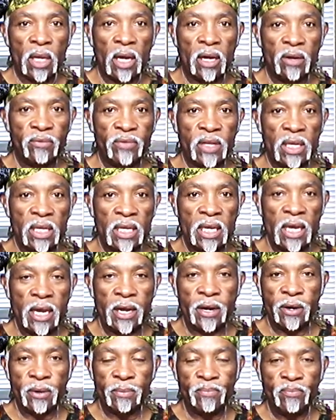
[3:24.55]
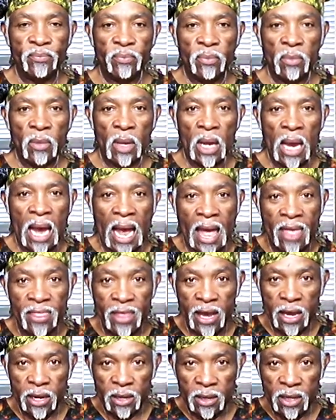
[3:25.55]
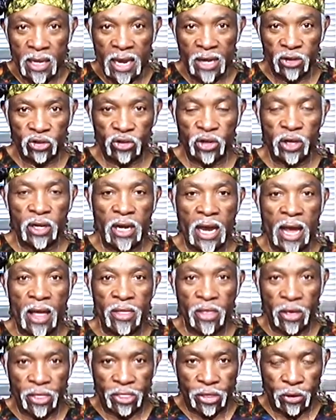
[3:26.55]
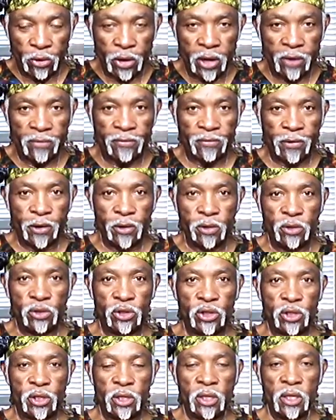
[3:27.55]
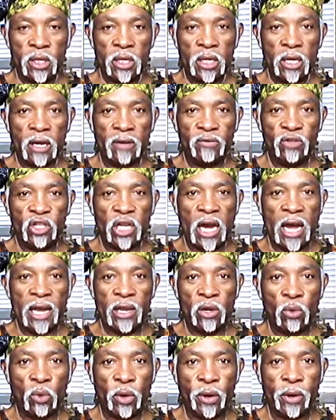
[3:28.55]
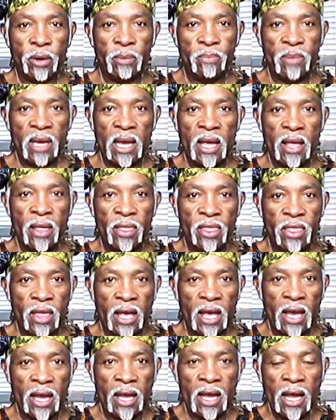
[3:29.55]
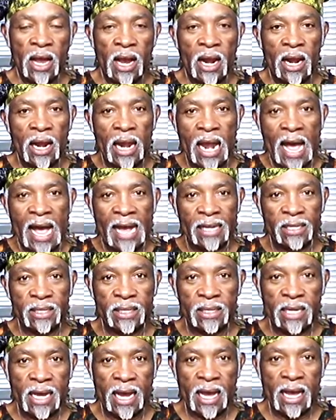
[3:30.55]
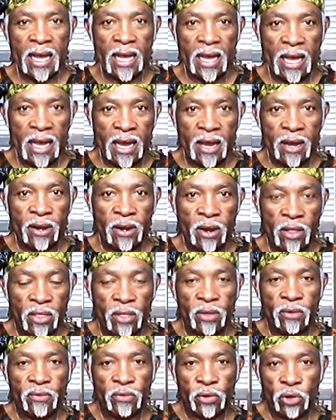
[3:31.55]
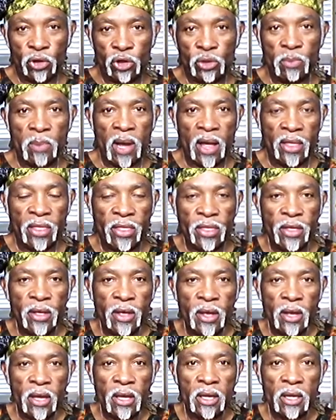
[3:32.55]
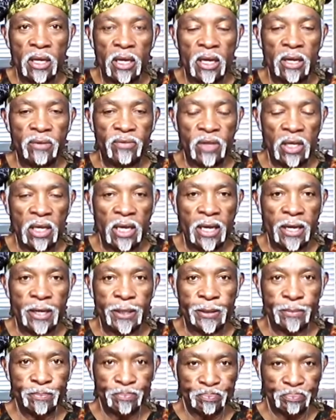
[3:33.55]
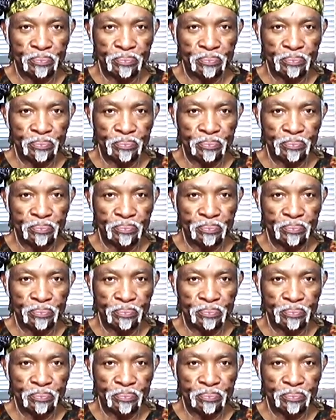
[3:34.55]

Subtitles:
of the year, and then yesterday, the 31st of January, being the last day in the first month of the year.